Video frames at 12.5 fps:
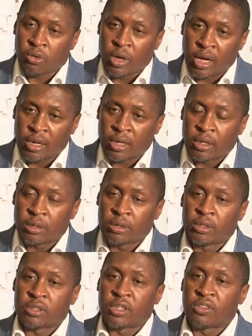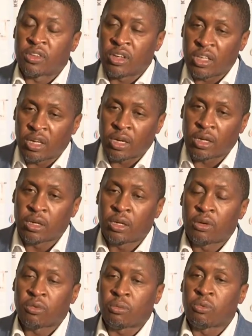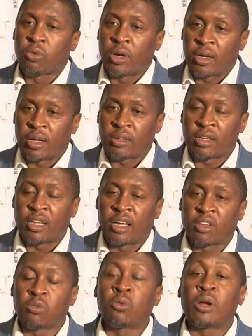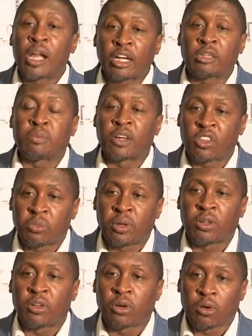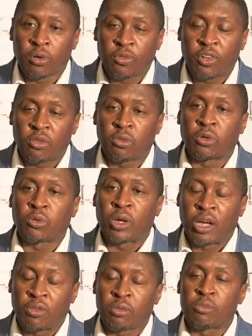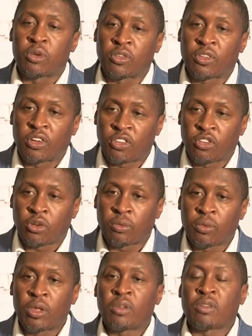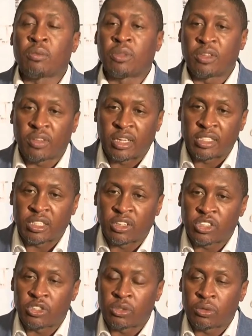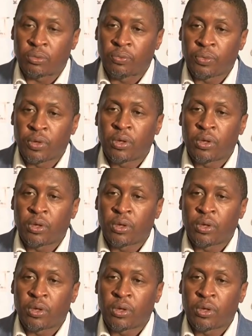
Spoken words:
Uganda, Tanzania, Rwanda telling us we would like to participate in your conference. We want to learn from you as a region. Some things are interregional.